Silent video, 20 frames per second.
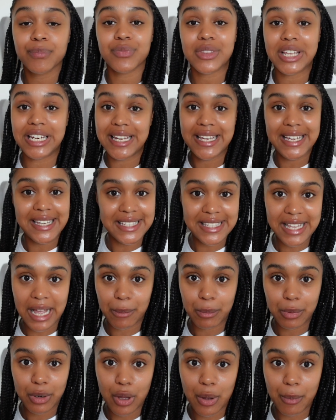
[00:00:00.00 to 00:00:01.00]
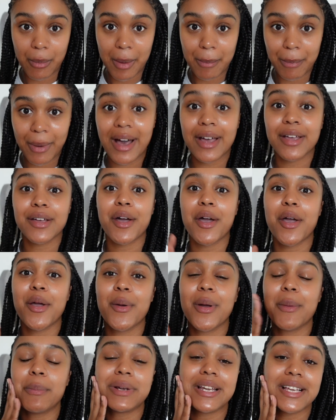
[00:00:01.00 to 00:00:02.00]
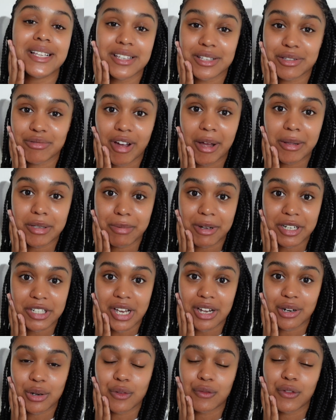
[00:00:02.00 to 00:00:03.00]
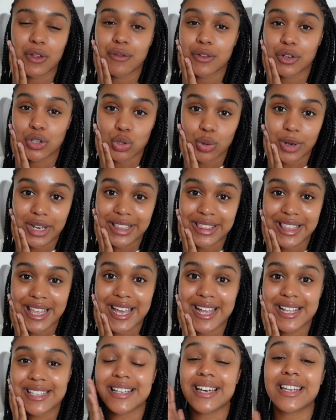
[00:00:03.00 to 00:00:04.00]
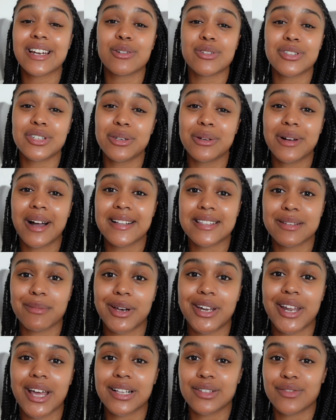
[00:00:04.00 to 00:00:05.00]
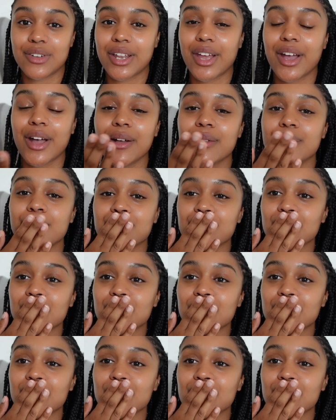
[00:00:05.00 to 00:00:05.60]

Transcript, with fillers: The link is down below in my bio. Please subscribe to my channel if you've enjoyed this and I'll see you guys in my next video.